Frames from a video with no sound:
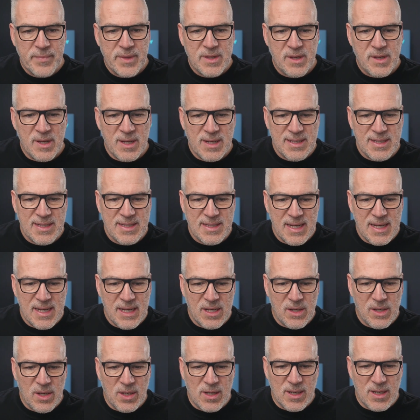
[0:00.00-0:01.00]
So you can see
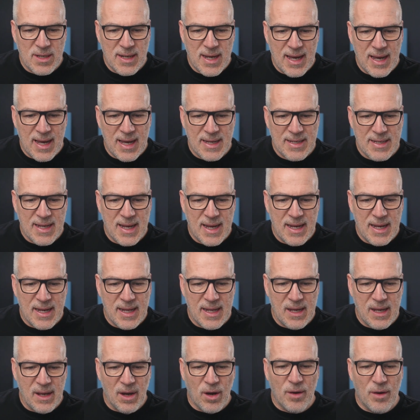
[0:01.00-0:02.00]
you can add
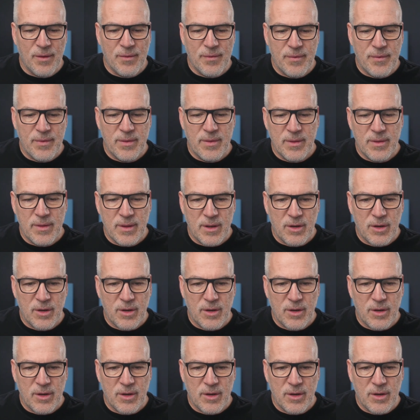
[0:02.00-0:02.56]
any of the